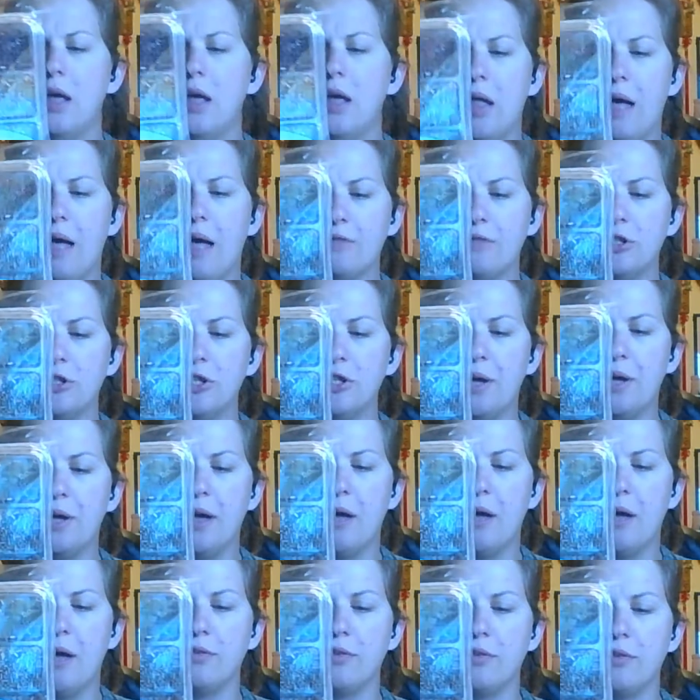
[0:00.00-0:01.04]
I'll have to check
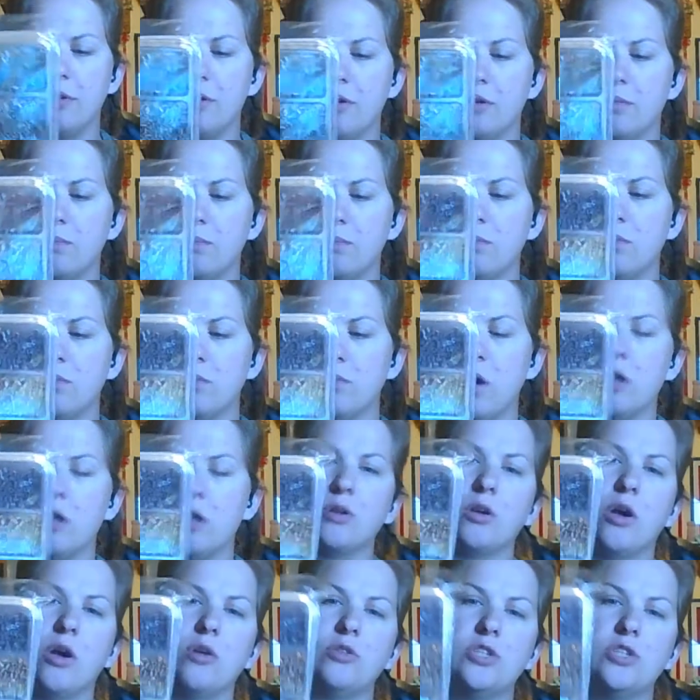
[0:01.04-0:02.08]
out the
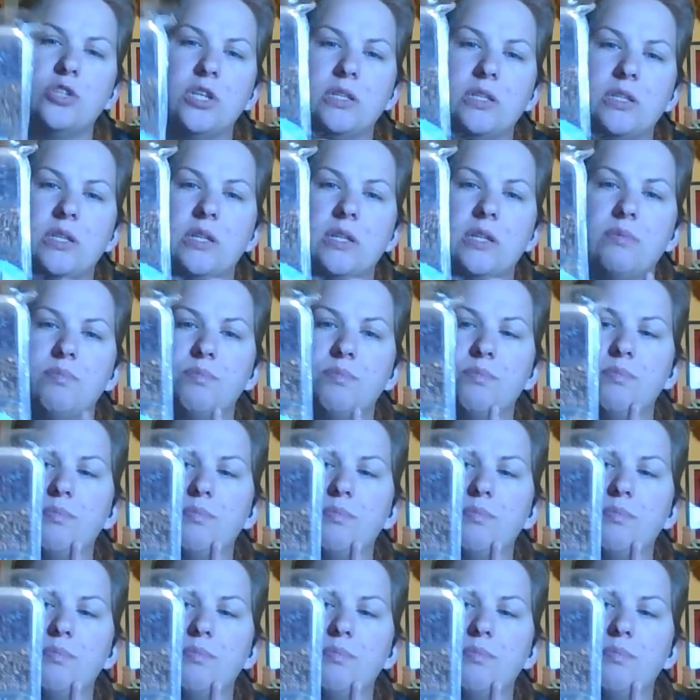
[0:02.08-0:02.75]
color code sheet that